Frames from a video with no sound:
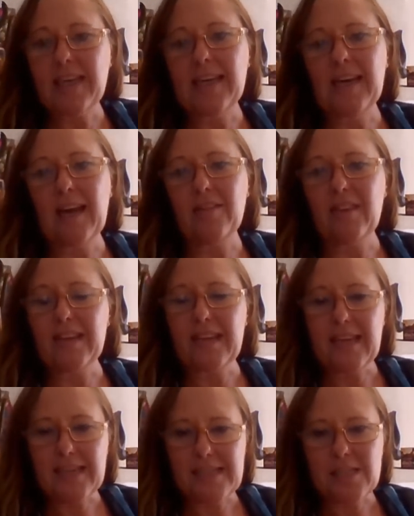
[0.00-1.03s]
in the
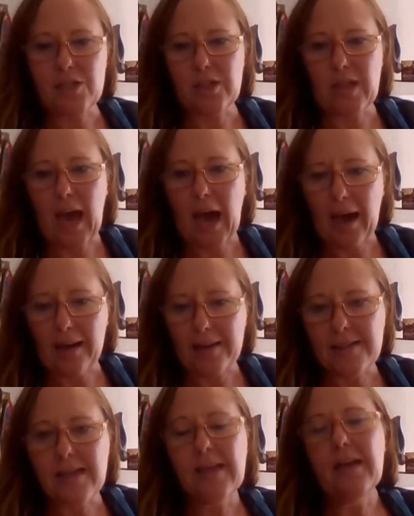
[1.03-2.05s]
Keys to the
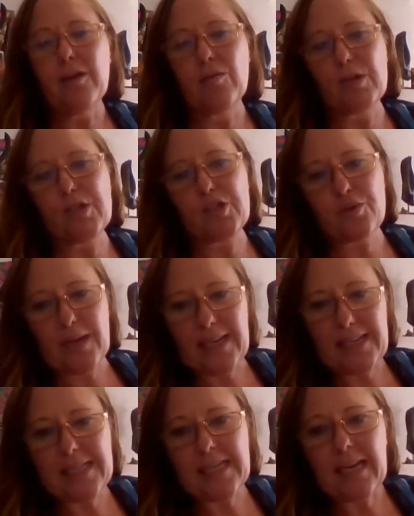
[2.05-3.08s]
Heart
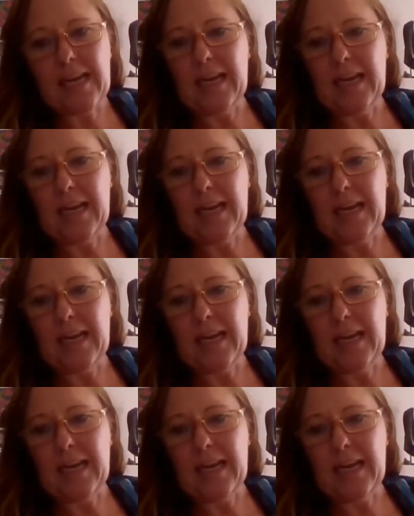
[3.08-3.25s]
retreat